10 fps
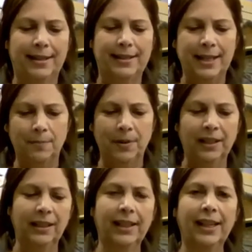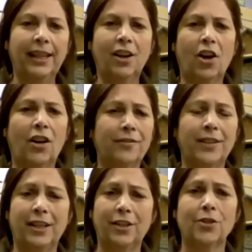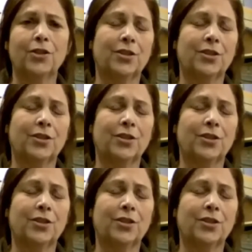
Typically, our feeders